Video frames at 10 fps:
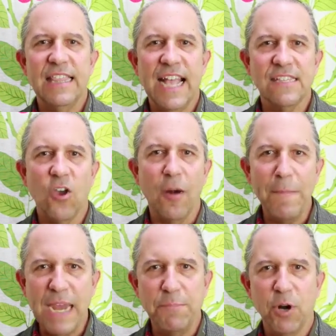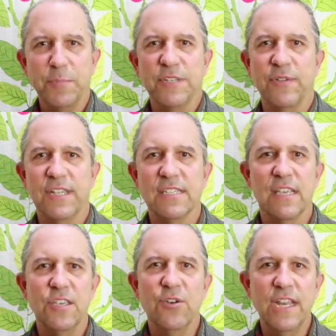that's our main purpose for
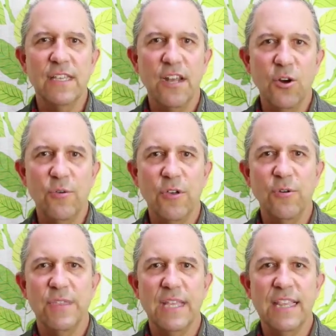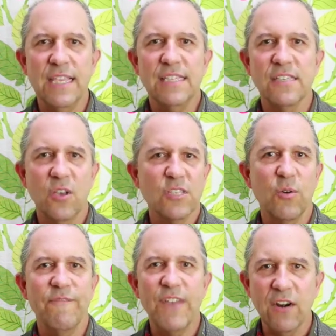this. You need to know, though, that this is
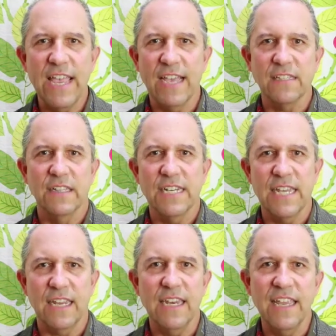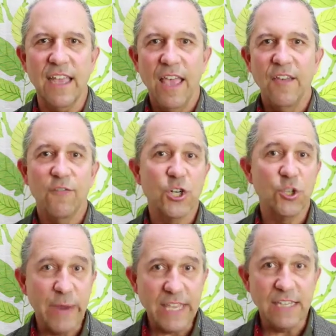also a very excellent technique for
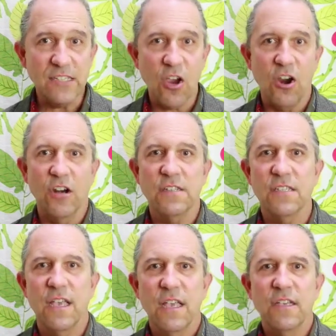shrinking scars.